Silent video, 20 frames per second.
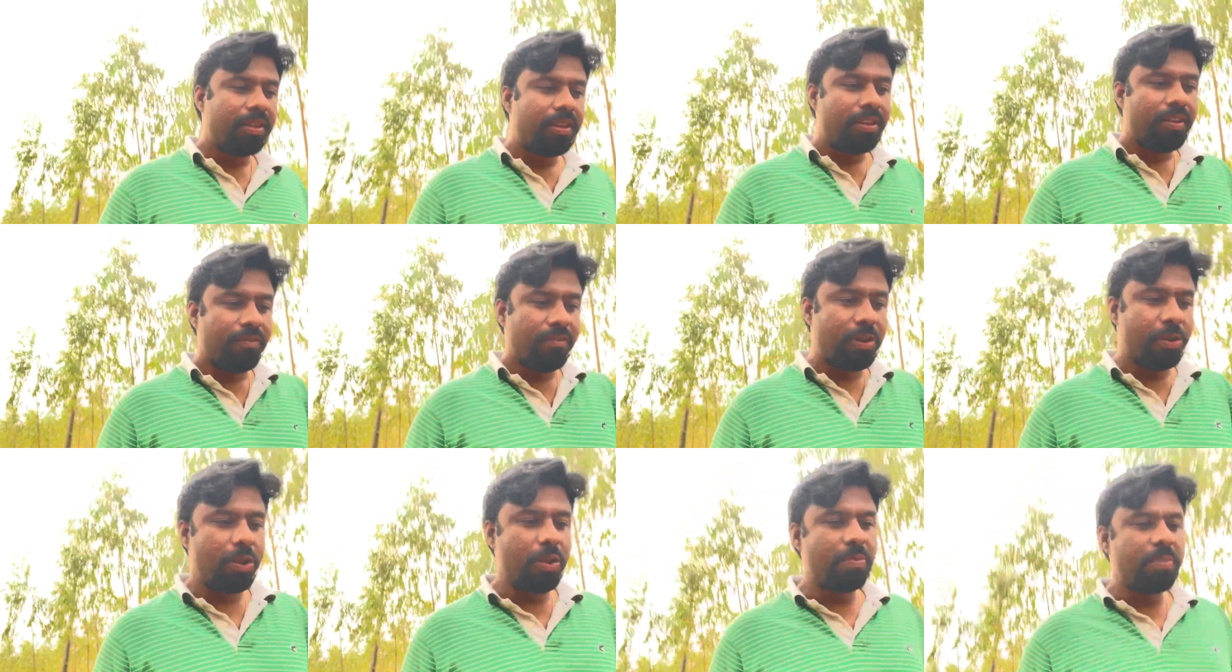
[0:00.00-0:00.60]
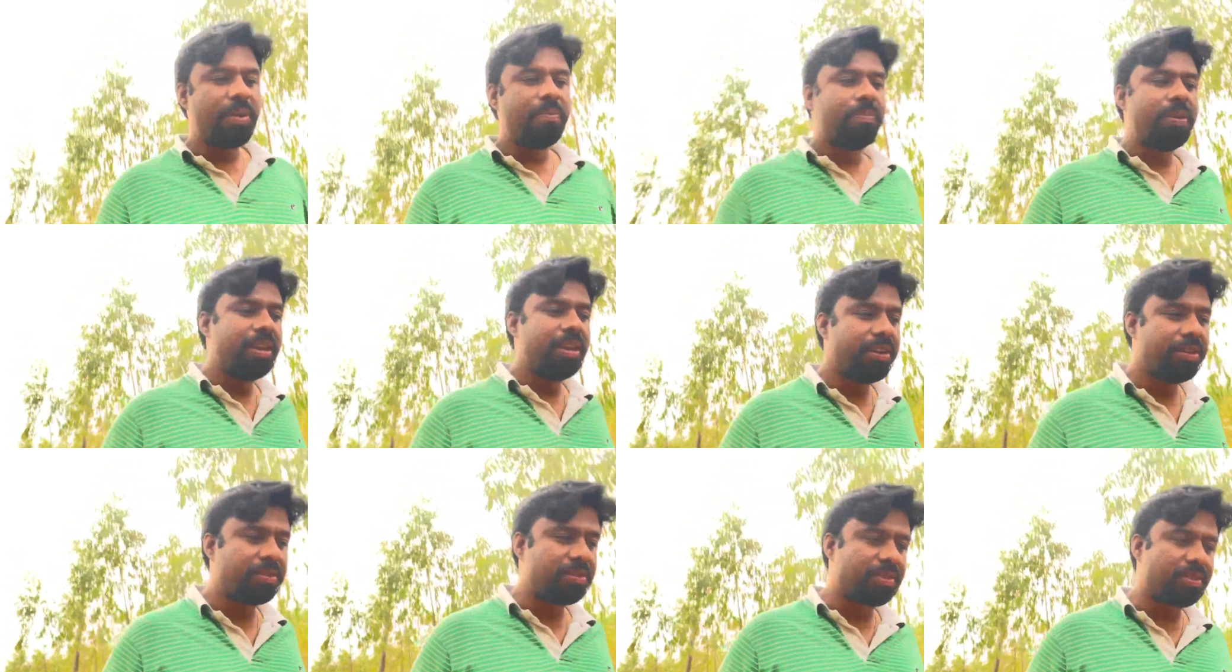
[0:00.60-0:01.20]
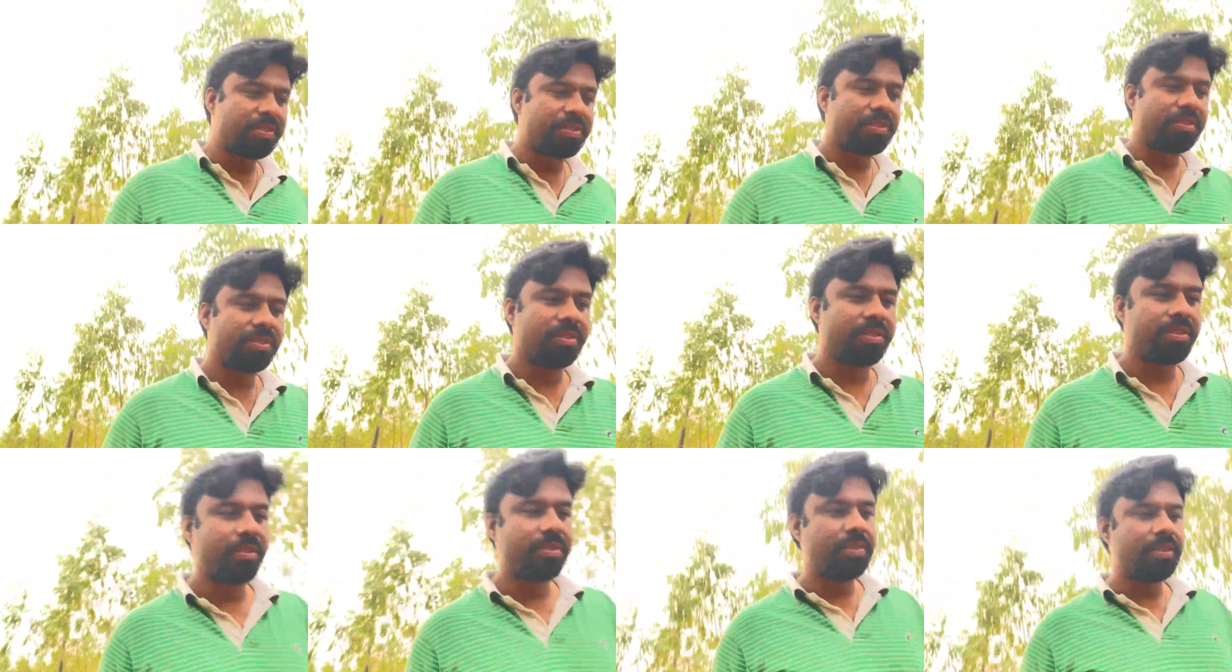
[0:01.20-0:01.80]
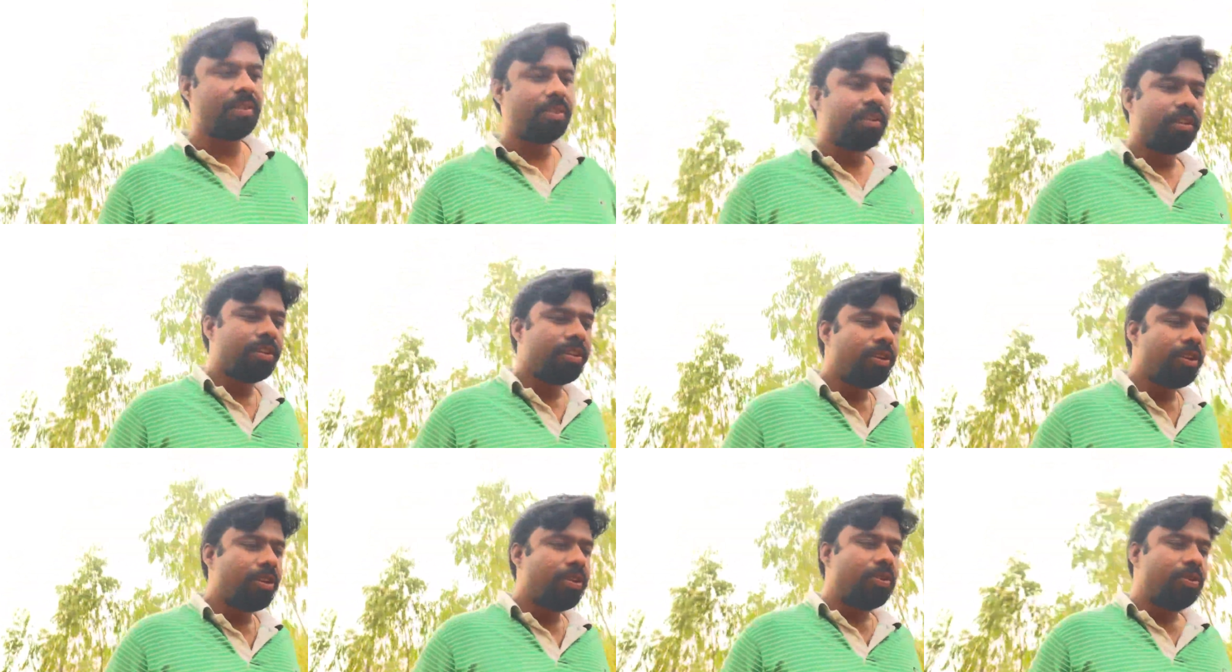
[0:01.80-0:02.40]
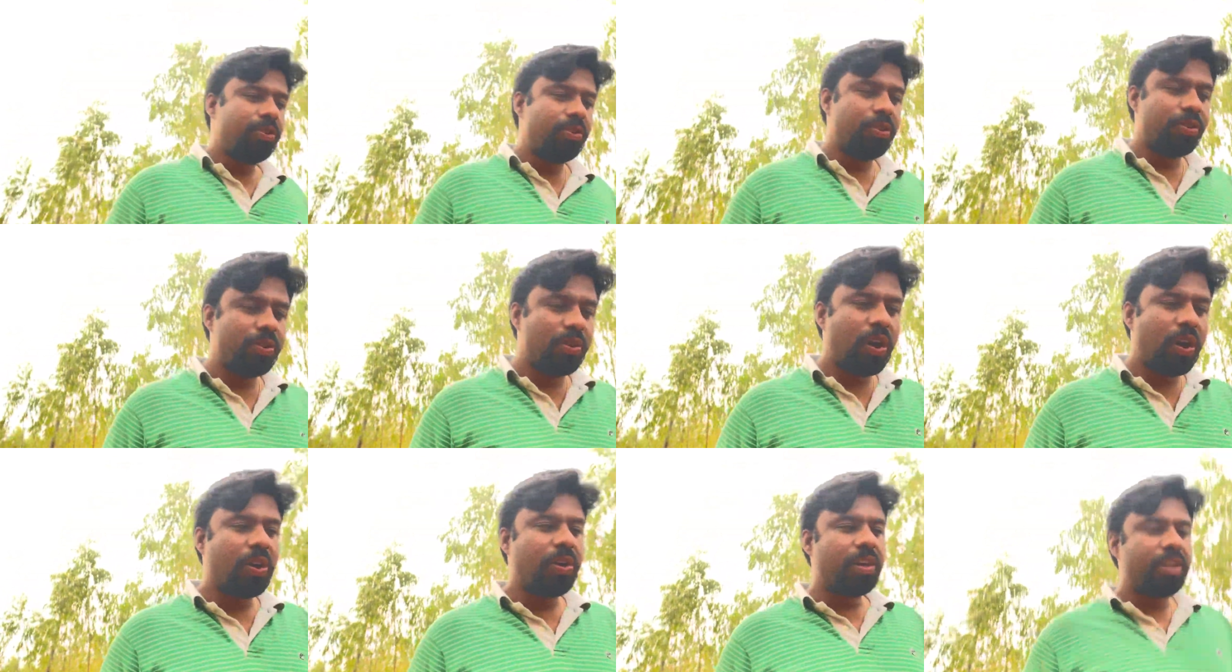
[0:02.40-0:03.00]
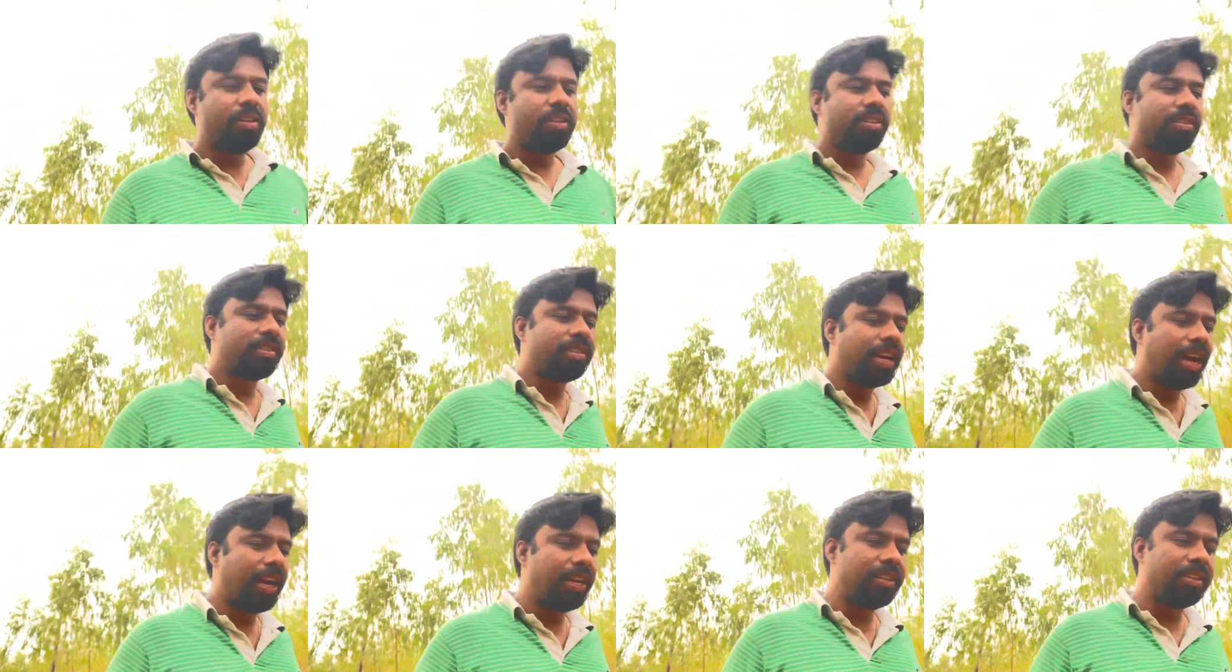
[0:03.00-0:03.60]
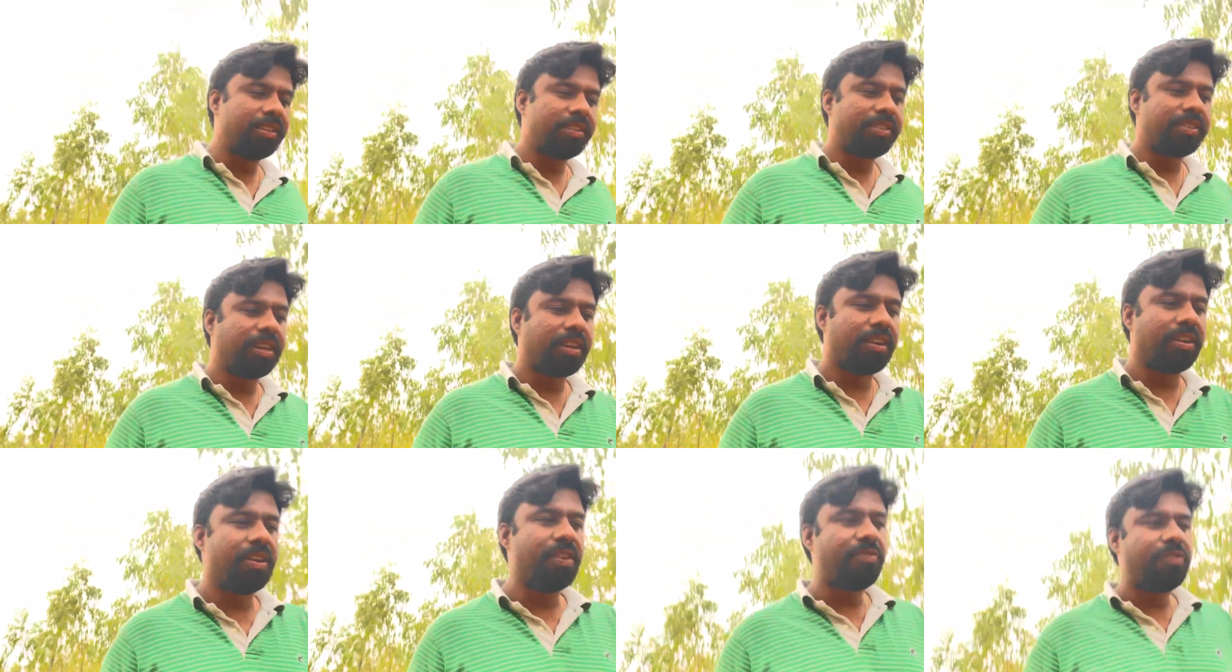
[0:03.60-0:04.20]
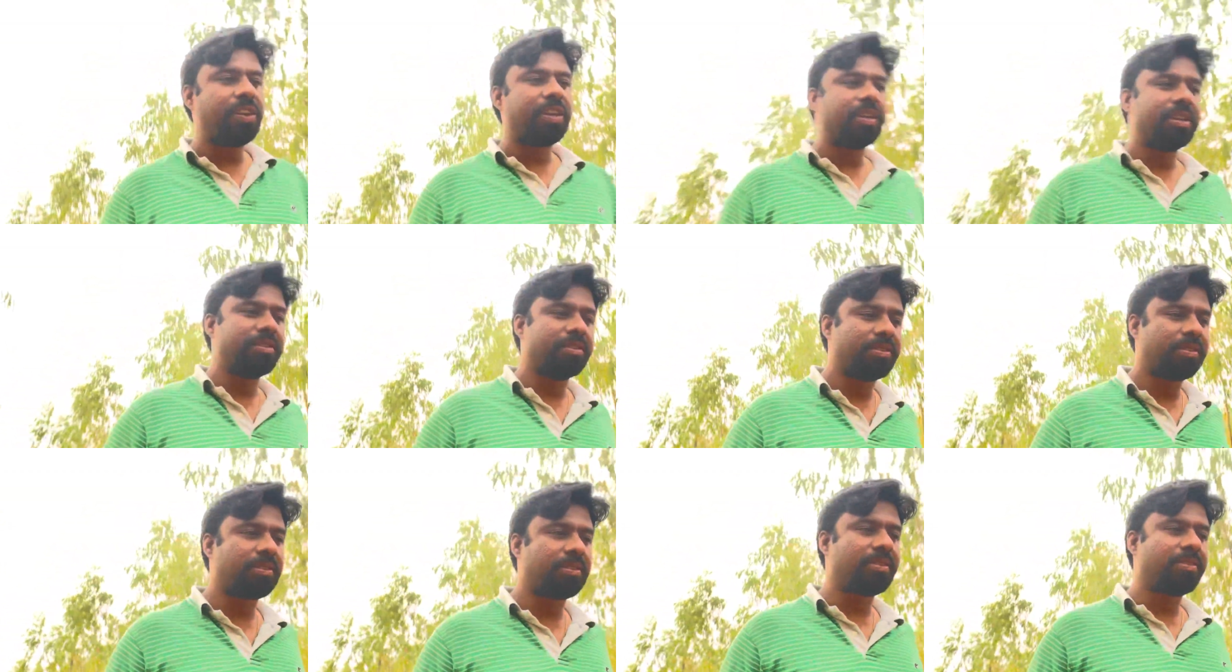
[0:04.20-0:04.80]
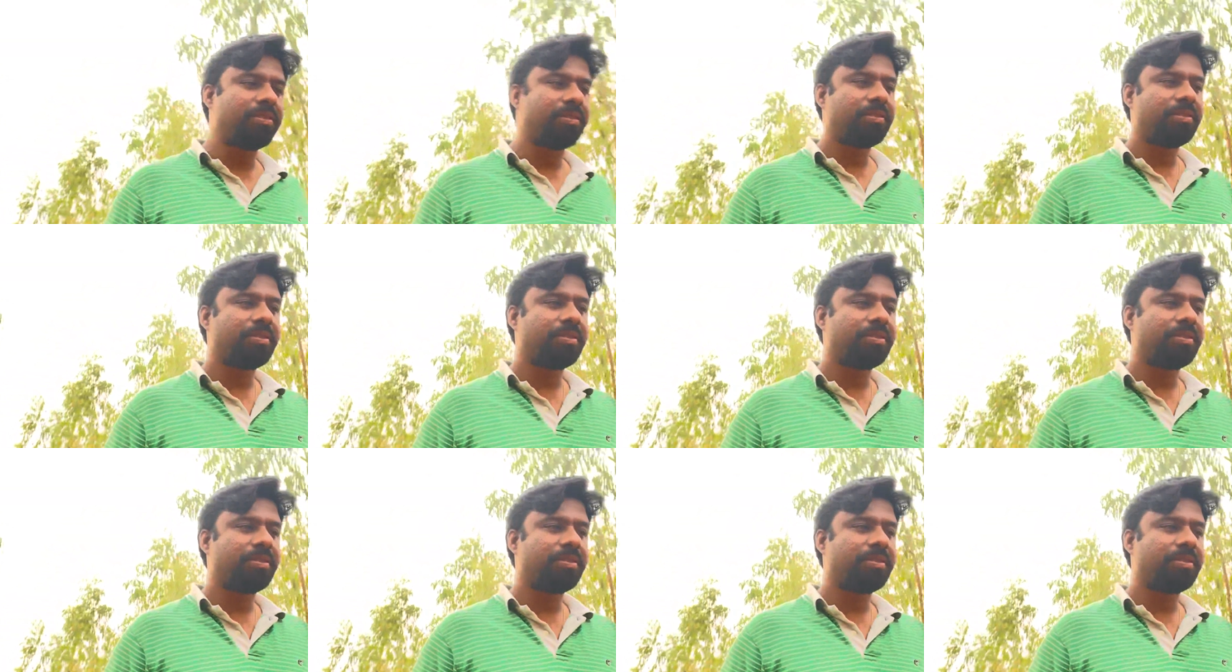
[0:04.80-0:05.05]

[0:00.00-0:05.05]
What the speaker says: When human beings do not understand the significance